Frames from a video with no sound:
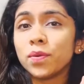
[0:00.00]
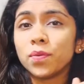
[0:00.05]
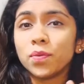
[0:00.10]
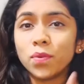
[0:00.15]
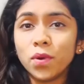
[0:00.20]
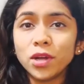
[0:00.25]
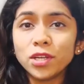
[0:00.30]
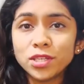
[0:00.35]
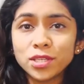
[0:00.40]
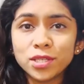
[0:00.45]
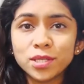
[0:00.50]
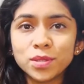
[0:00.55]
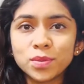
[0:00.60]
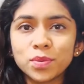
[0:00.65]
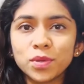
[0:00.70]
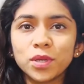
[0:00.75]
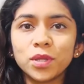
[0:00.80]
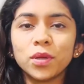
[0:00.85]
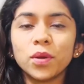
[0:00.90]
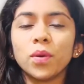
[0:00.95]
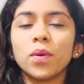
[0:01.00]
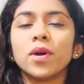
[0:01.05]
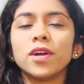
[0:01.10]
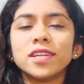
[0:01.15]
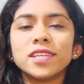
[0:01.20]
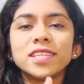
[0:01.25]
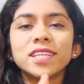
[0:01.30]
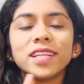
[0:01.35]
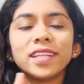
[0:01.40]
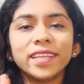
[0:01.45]
watch this video
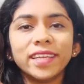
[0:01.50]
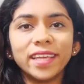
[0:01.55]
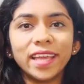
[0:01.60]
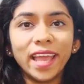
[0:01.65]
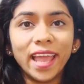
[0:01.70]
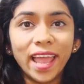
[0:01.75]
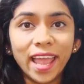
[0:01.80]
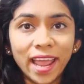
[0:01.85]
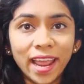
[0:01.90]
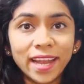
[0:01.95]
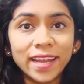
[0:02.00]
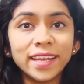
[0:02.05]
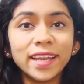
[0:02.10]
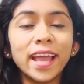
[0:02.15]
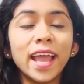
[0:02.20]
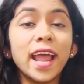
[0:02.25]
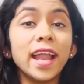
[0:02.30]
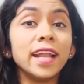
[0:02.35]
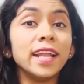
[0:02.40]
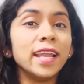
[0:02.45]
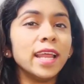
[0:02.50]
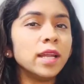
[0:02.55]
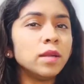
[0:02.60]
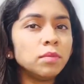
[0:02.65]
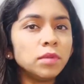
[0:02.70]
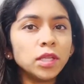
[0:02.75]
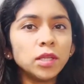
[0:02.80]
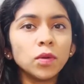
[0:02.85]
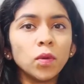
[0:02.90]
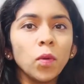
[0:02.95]
until the end and let
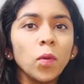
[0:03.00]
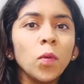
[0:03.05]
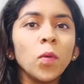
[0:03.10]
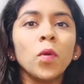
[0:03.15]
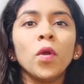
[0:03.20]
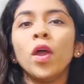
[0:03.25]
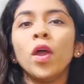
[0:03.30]
me know